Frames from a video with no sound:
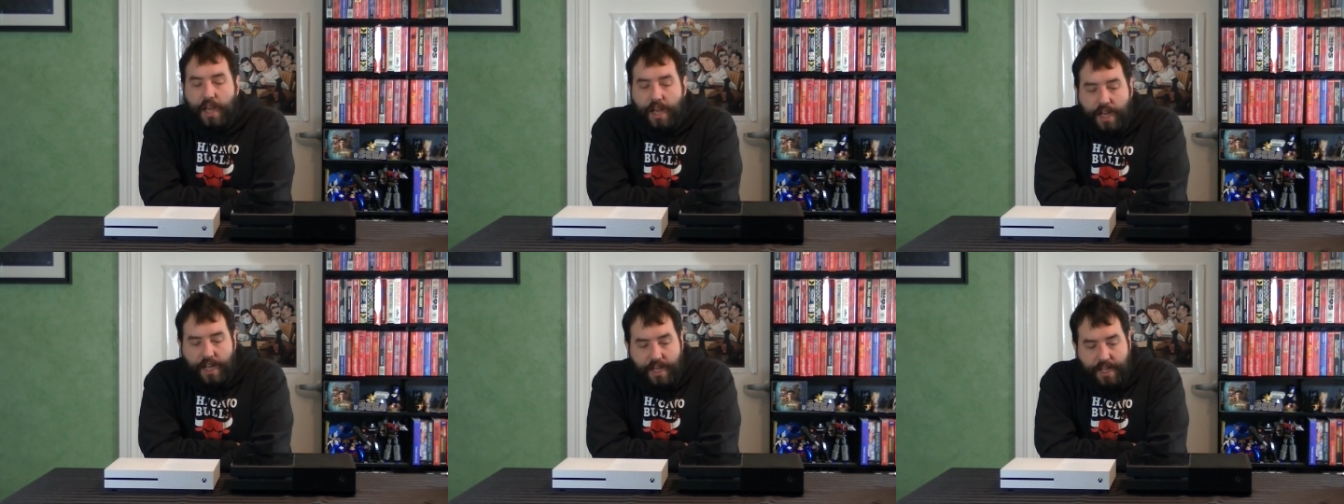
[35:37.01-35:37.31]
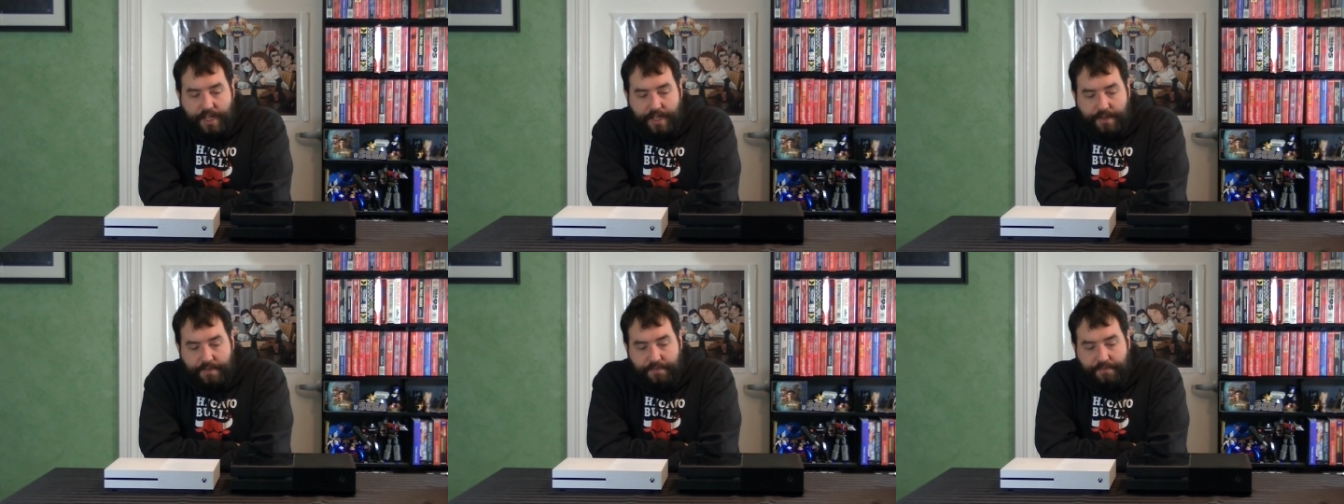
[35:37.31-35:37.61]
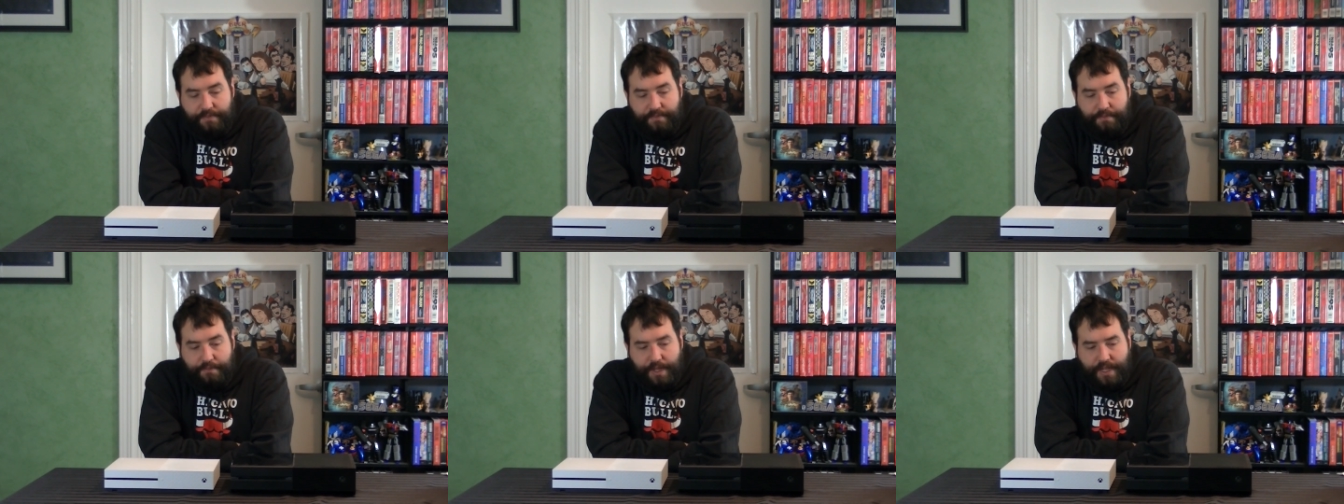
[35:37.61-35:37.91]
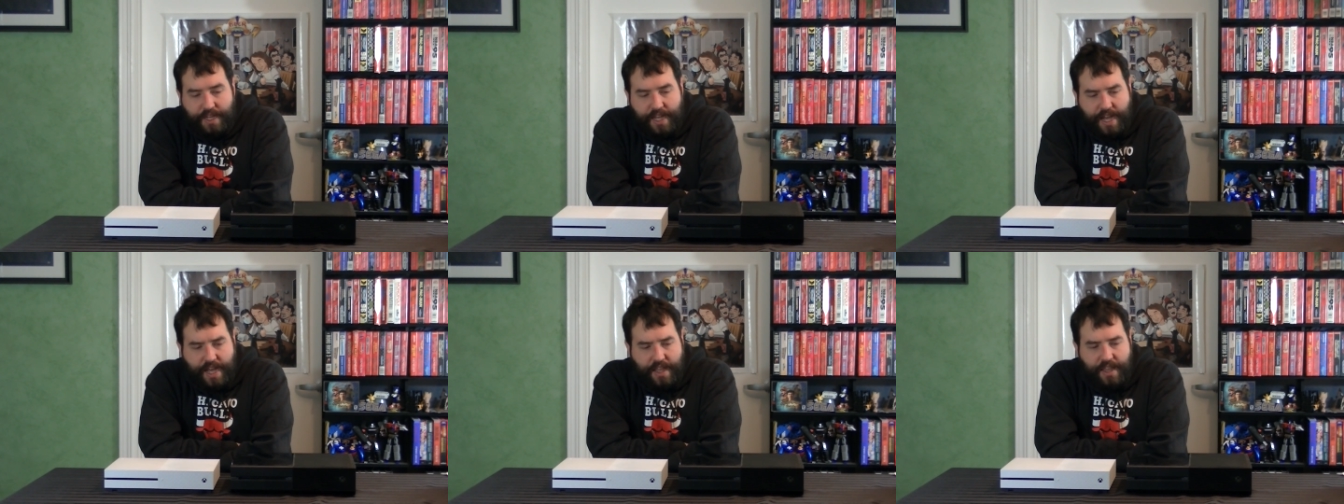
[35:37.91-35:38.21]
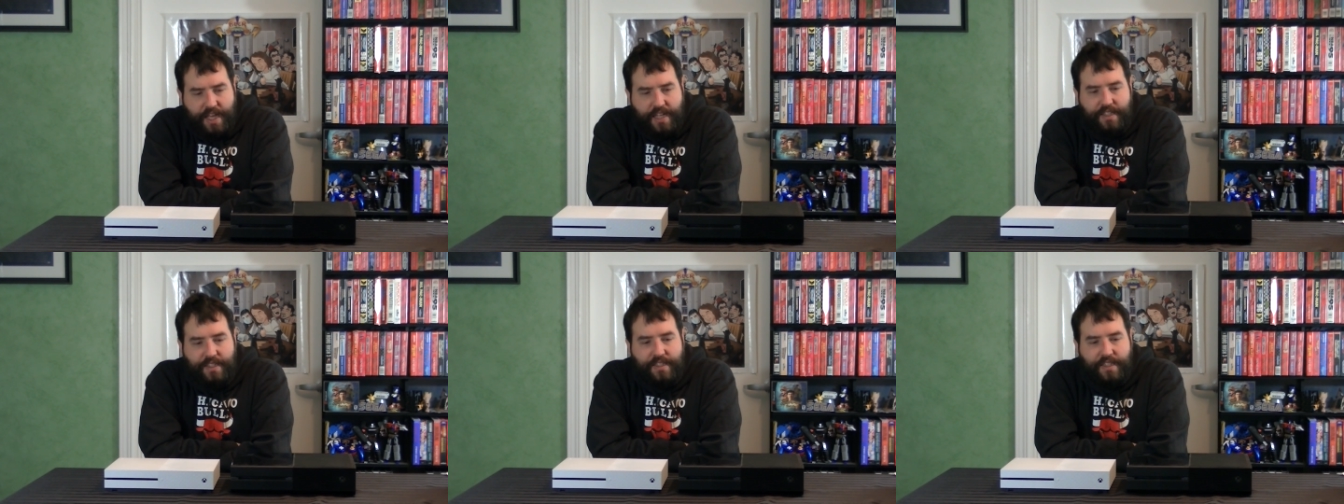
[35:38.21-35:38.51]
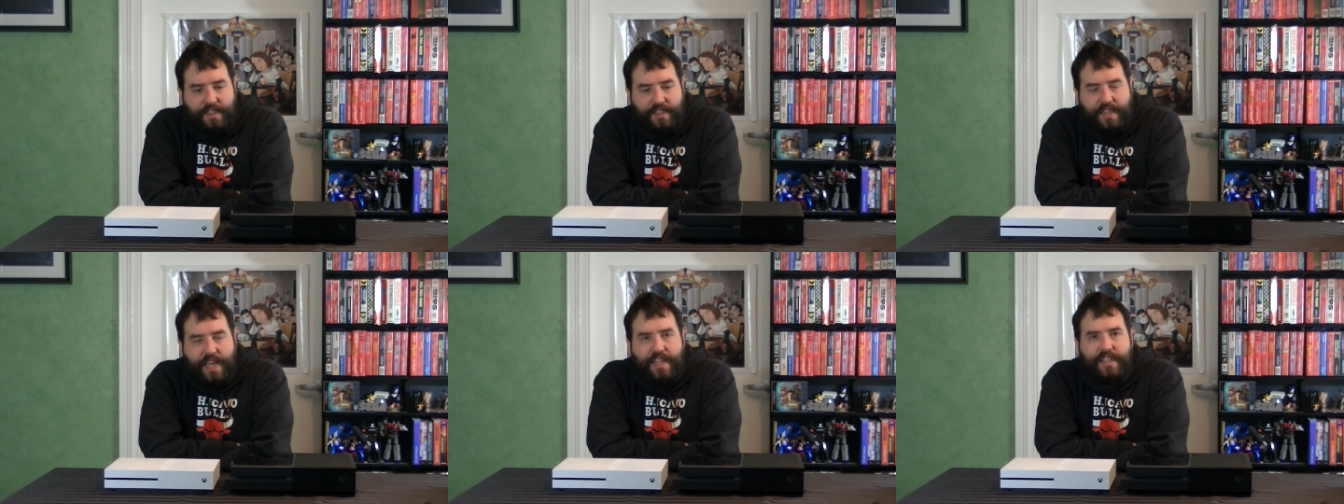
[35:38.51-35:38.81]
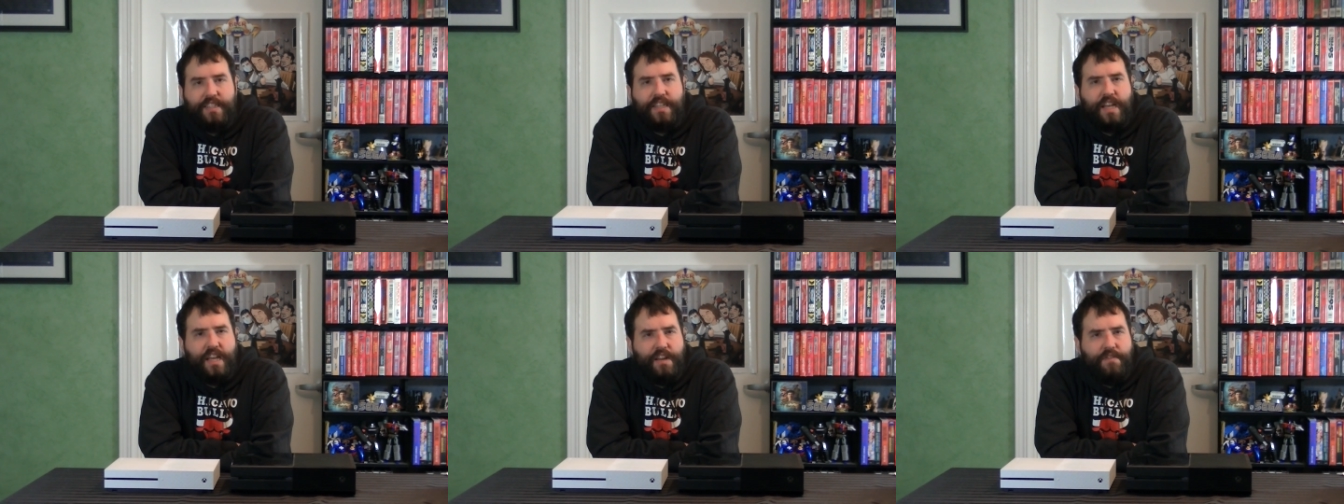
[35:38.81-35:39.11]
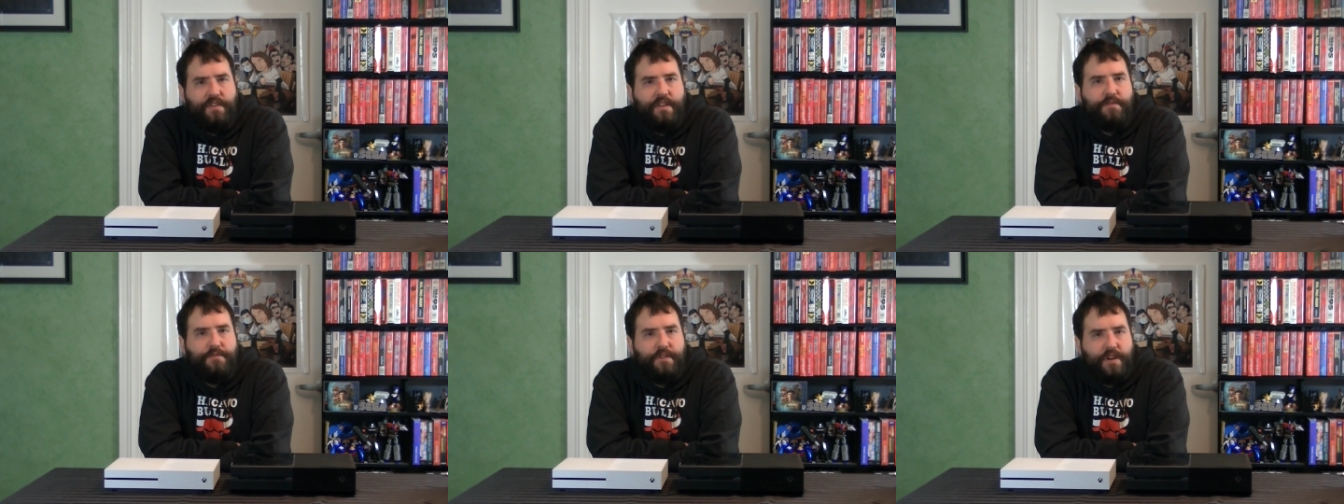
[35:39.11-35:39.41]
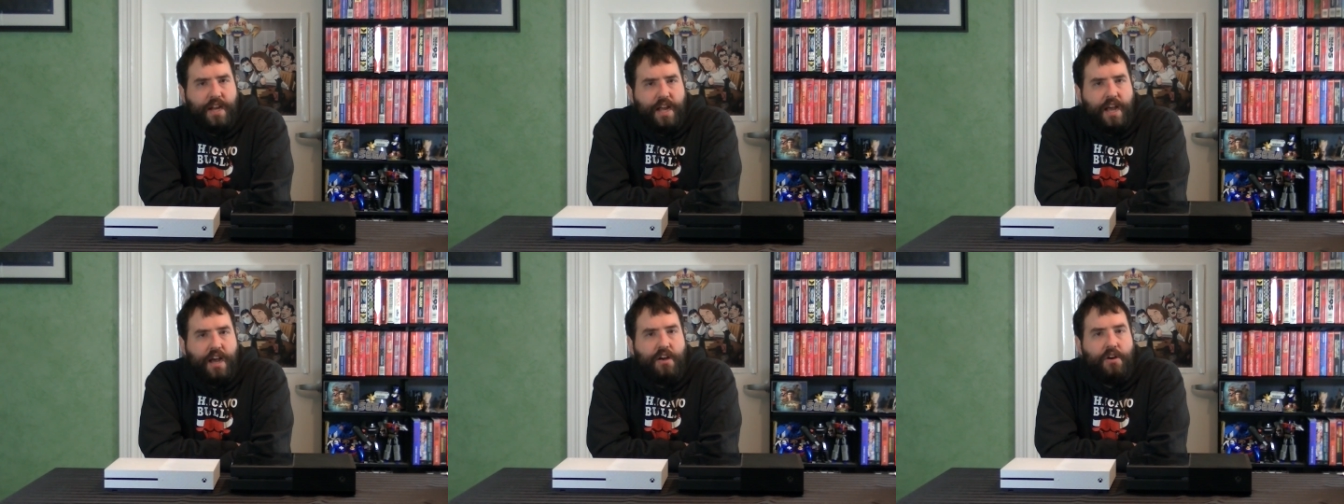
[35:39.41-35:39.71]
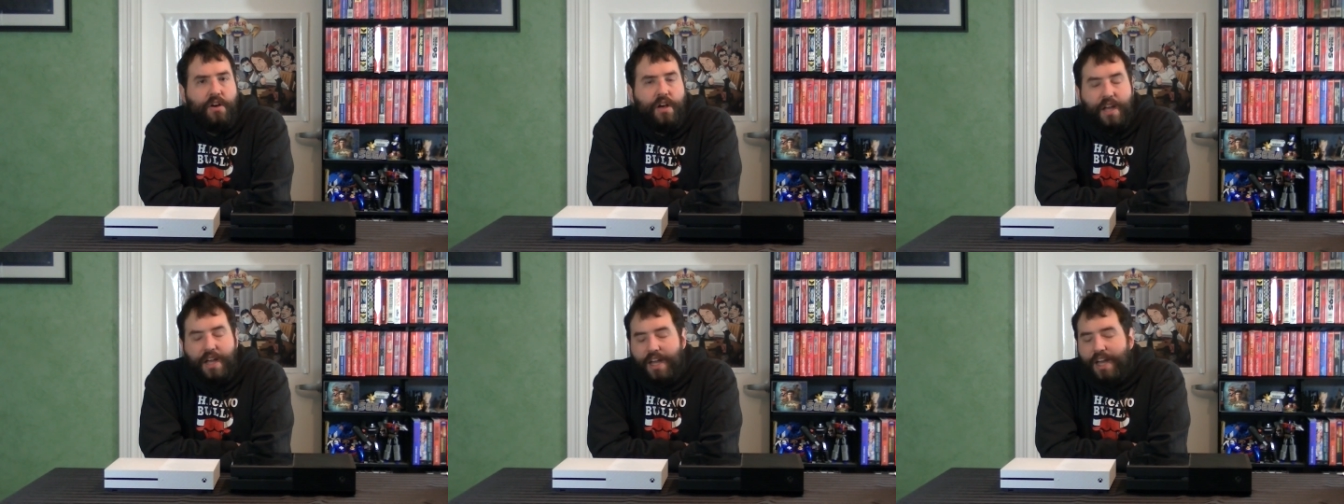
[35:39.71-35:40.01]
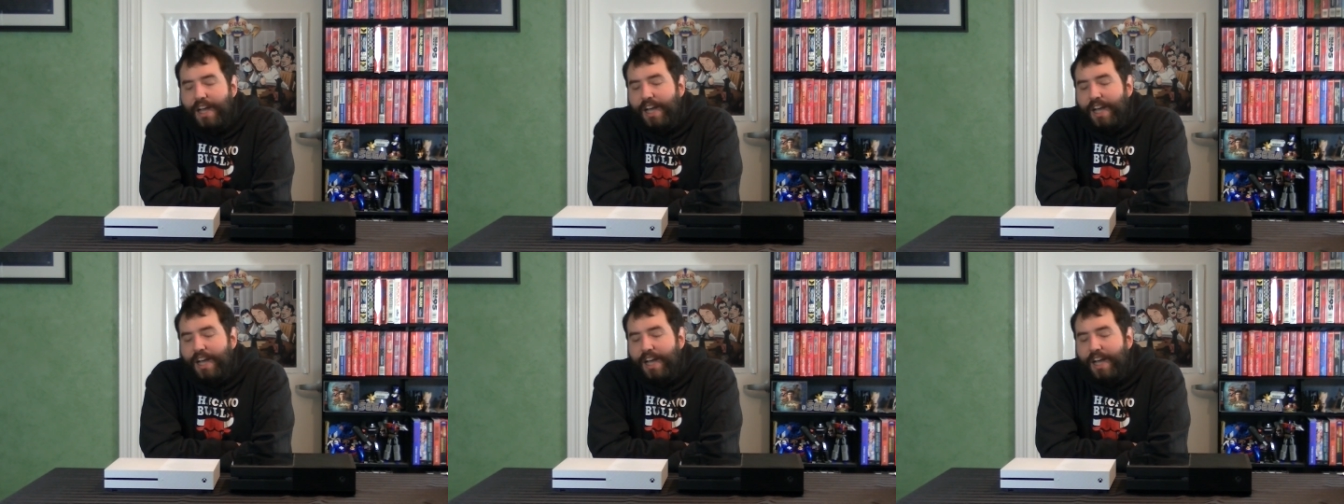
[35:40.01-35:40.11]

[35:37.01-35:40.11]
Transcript: But yeah, that's kind of it for now